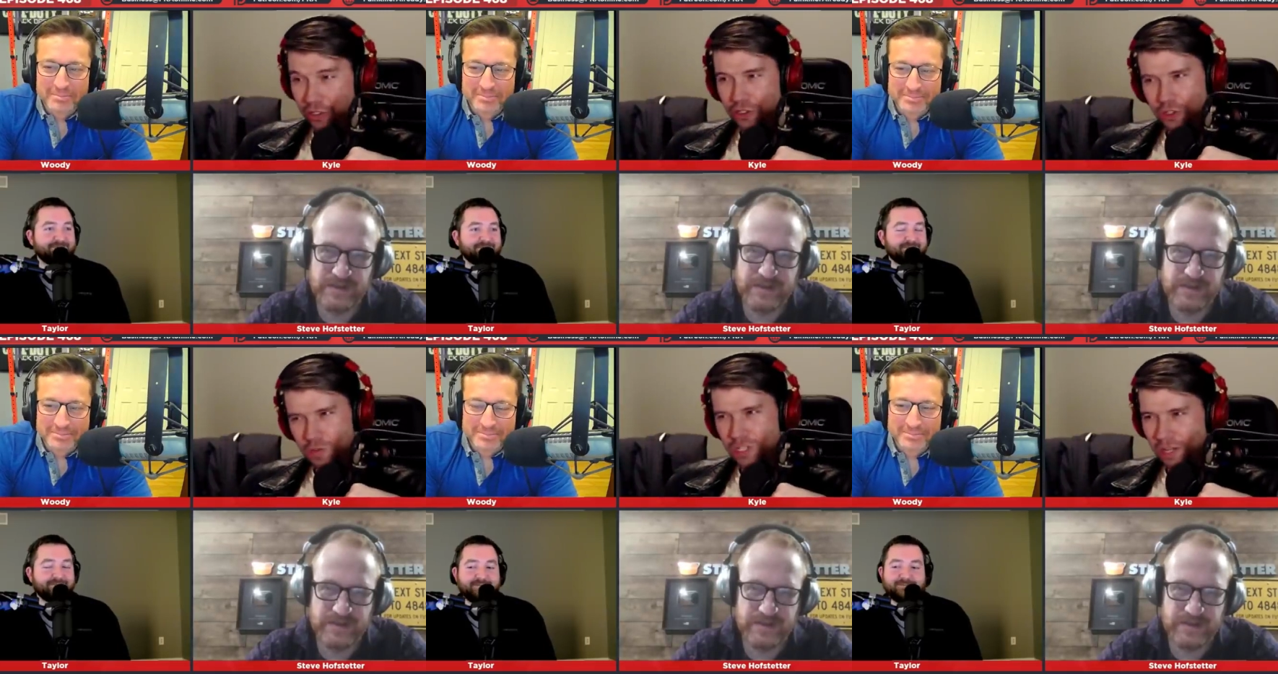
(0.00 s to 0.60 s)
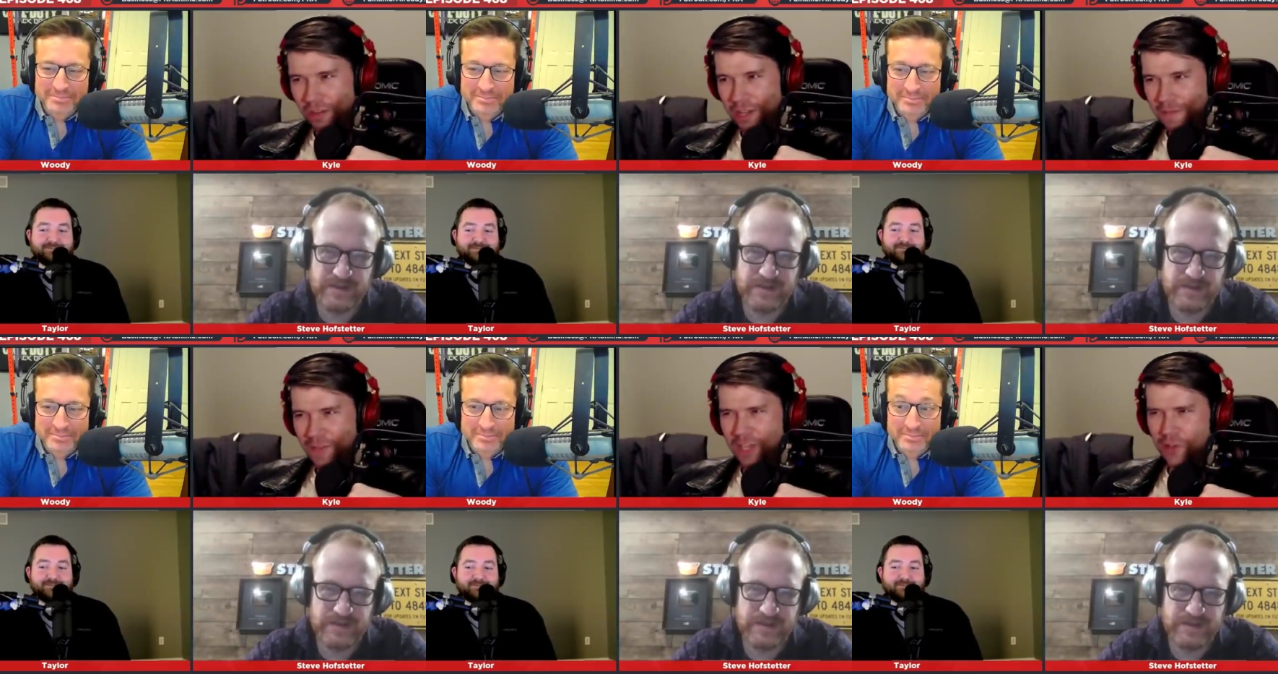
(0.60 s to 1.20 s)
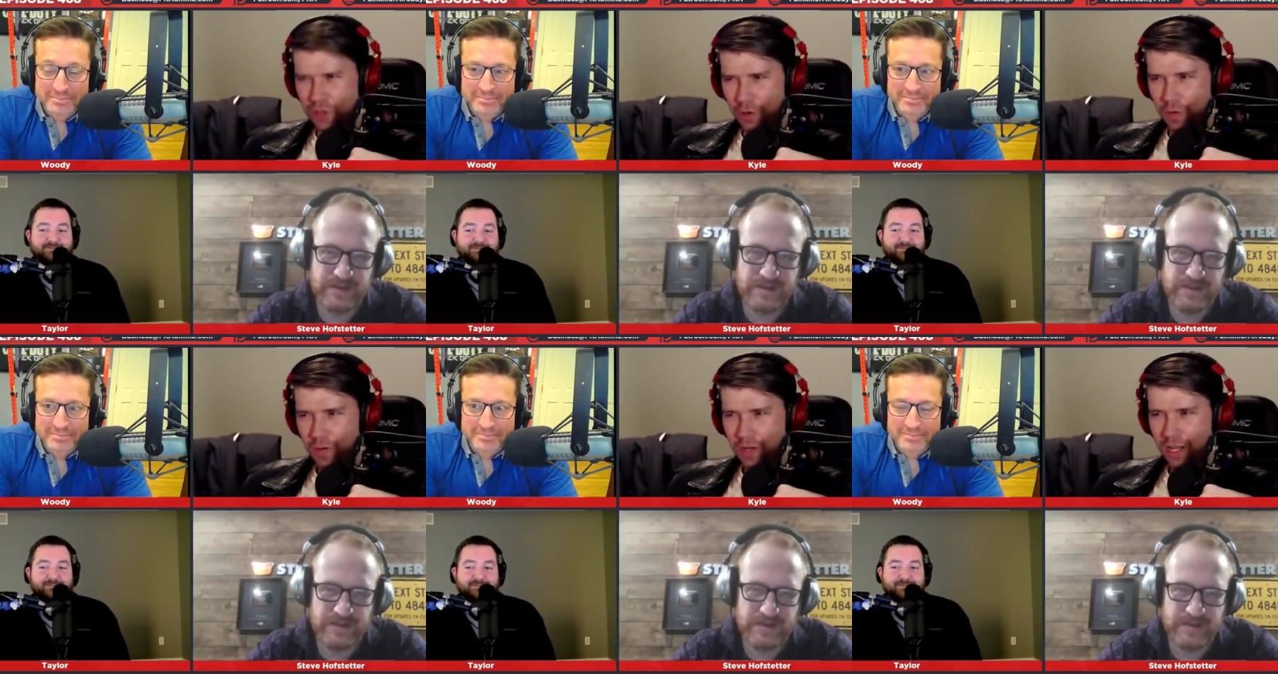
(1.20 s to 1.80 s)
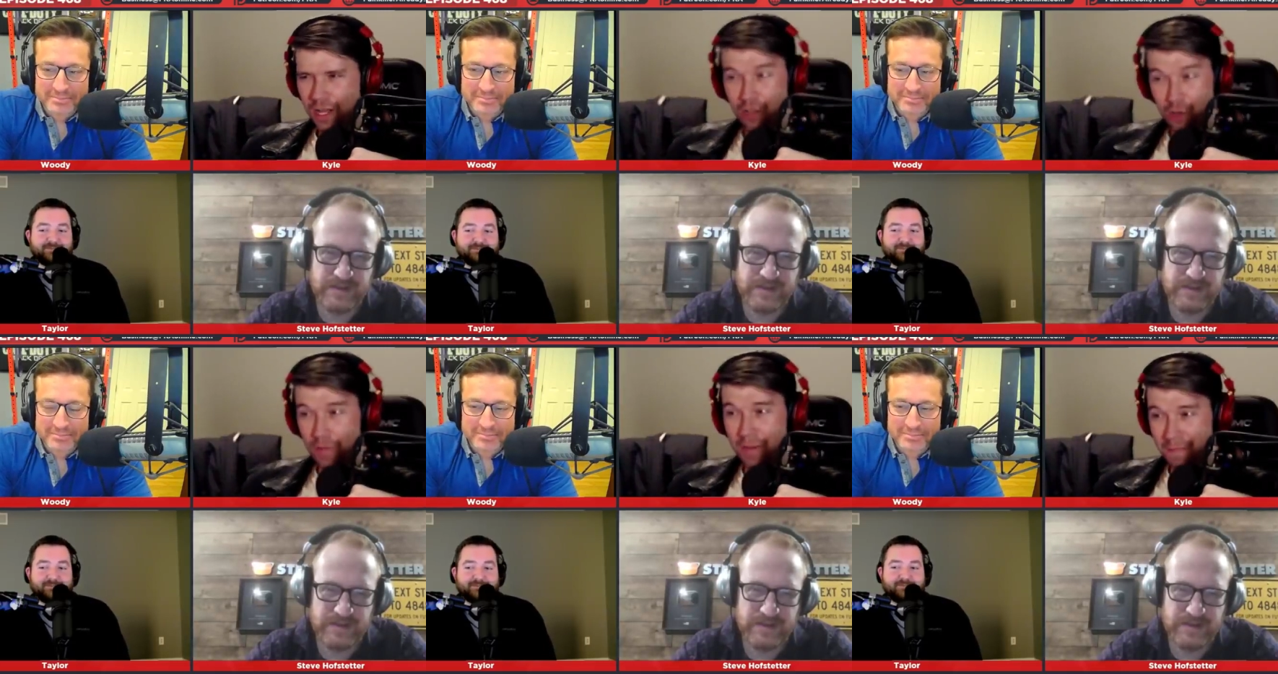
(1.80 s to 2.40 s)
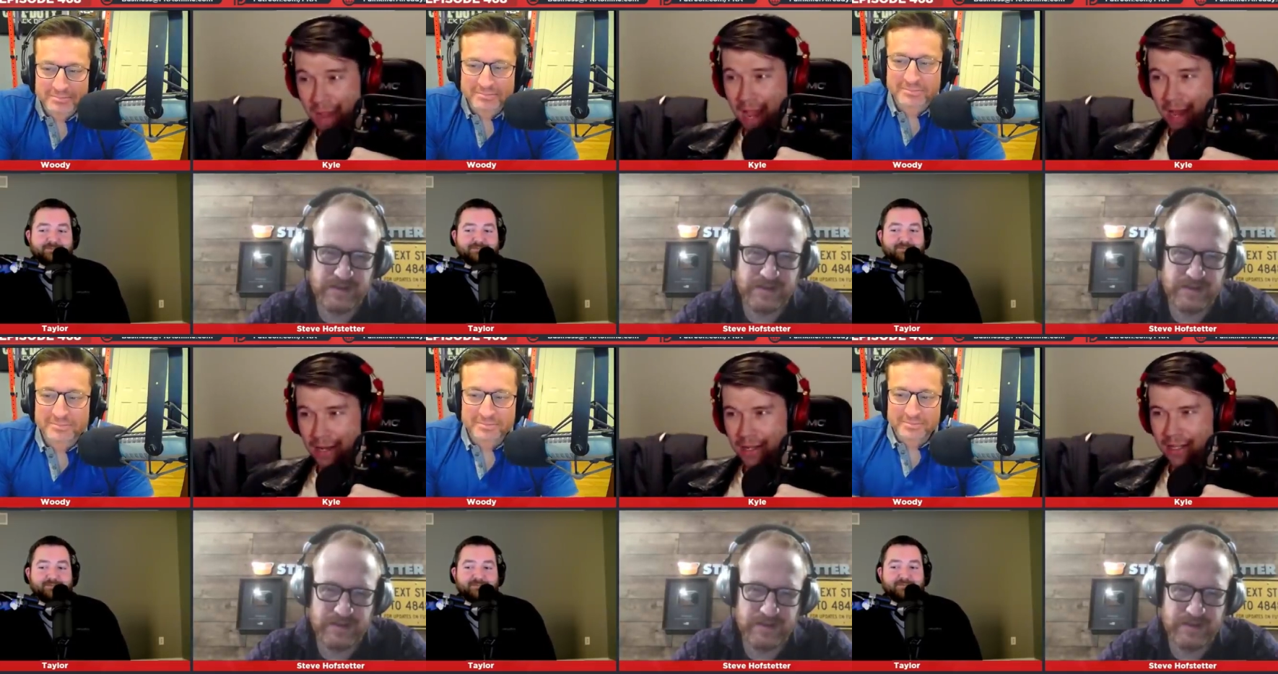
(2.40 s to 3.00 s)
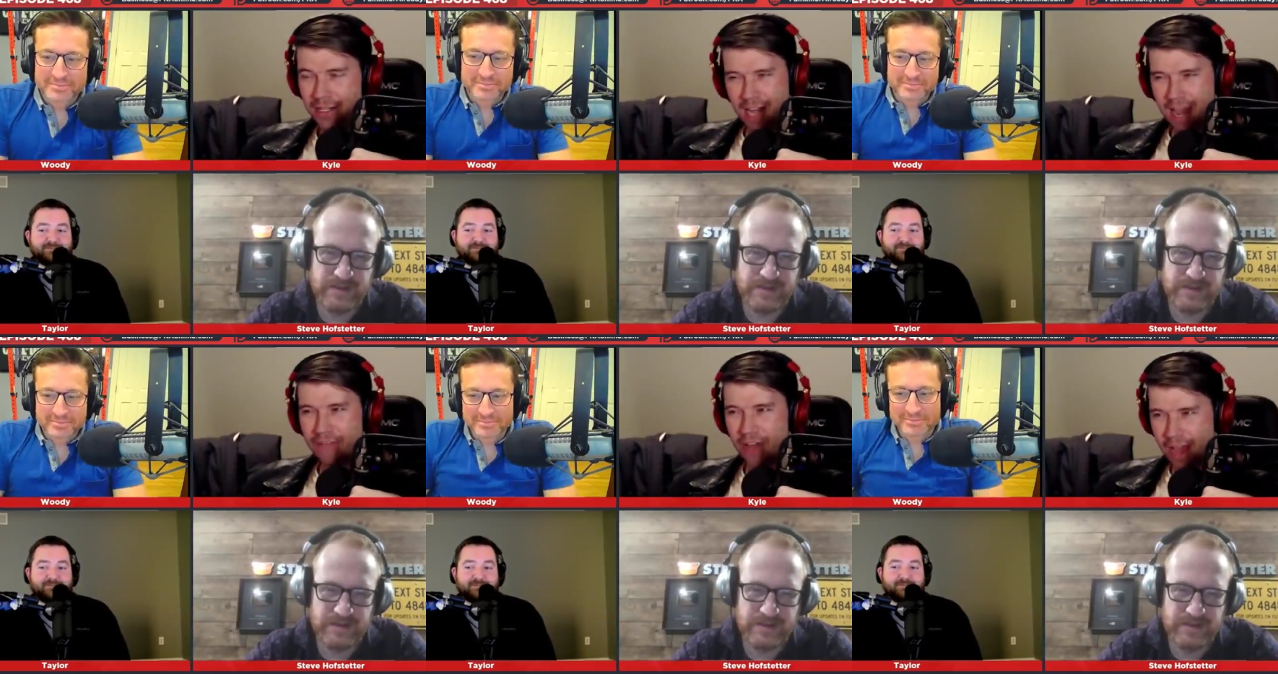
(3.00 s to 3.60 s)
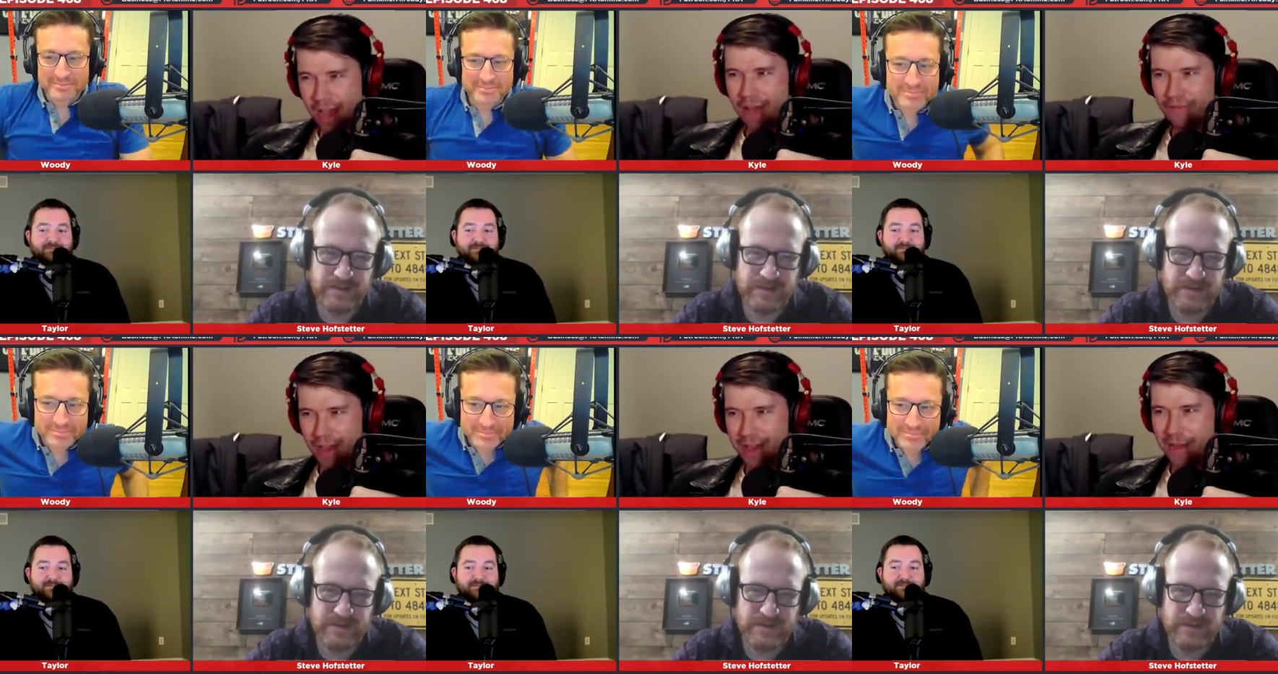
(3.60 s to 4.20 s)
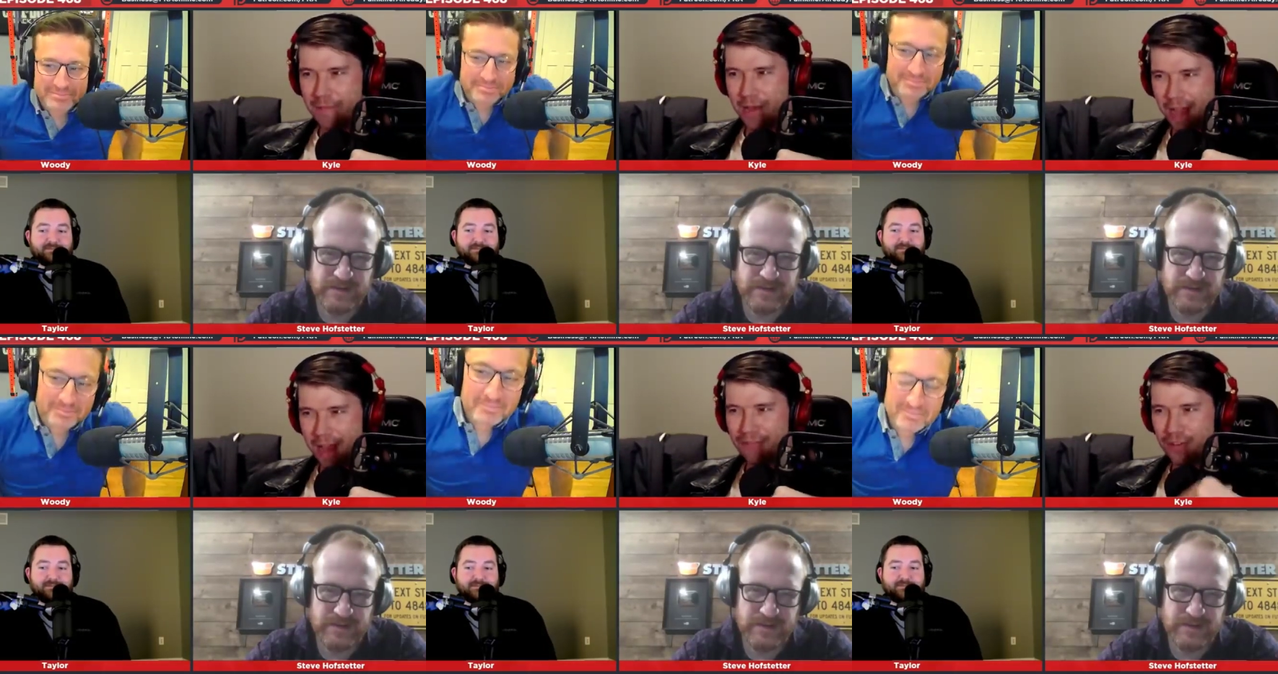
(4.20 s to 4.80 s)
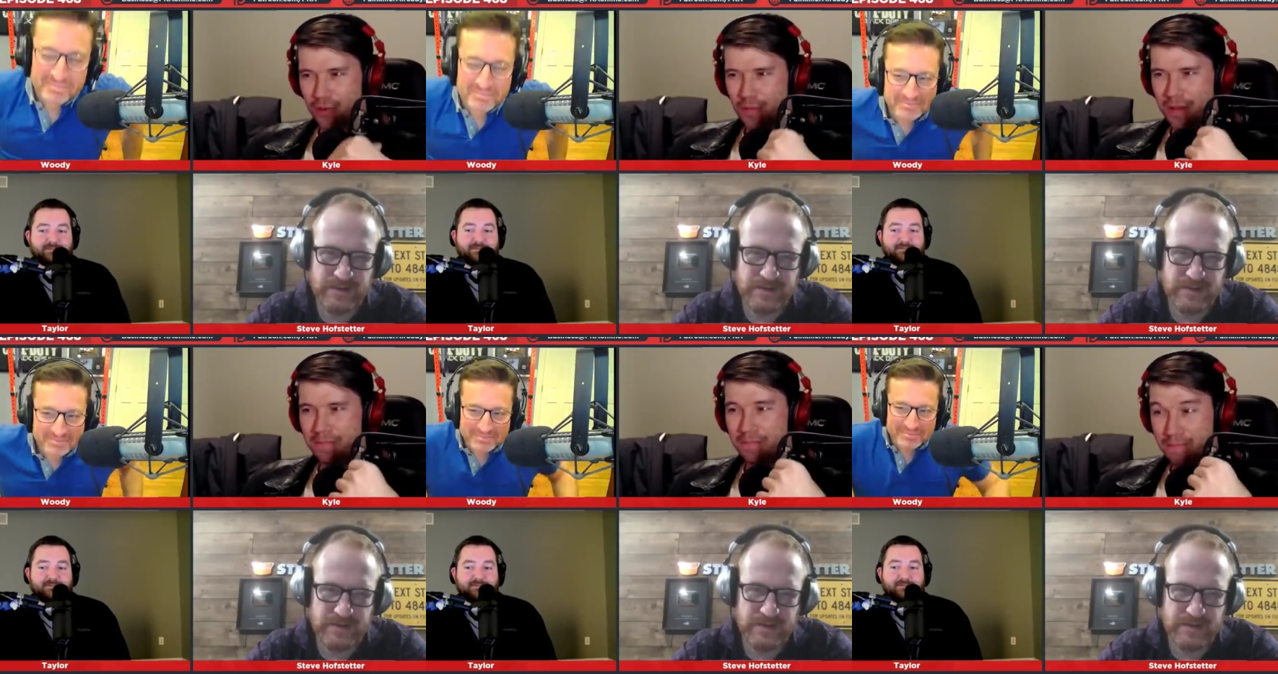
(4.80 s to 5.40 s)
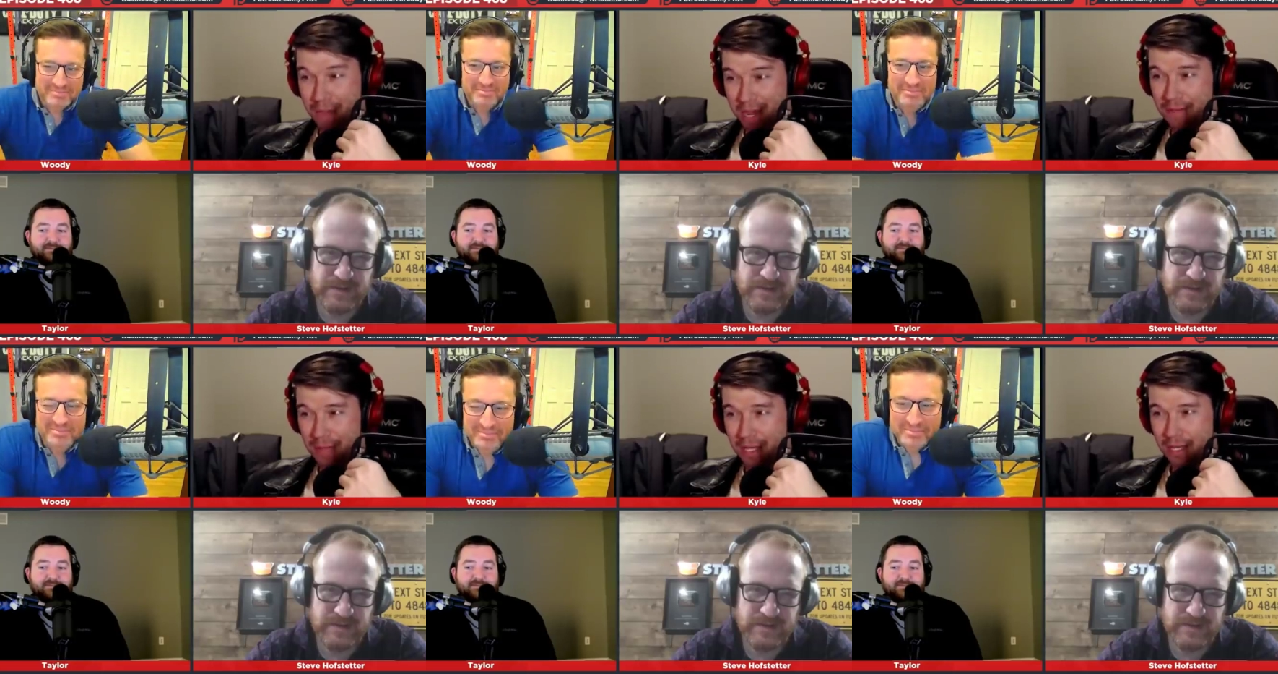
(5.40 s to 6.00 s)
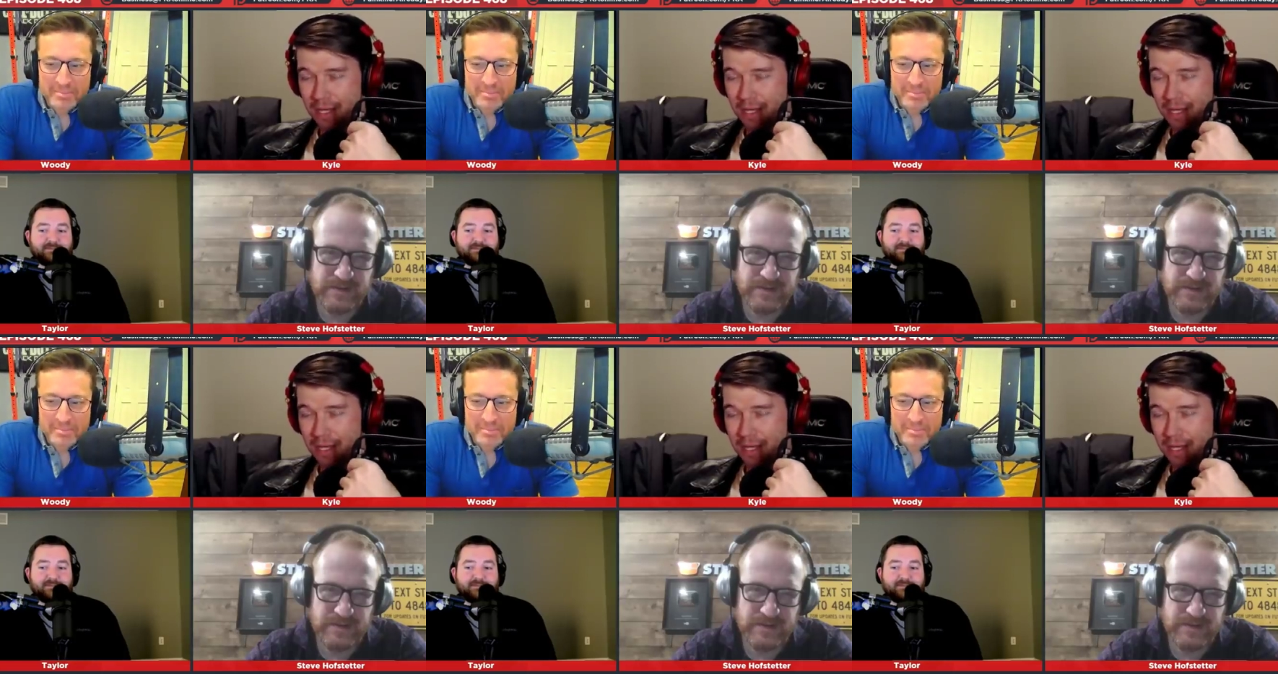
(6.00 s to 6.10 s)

Speaker 1: did you tell him that you, a human man, could have a half ape, half human baby?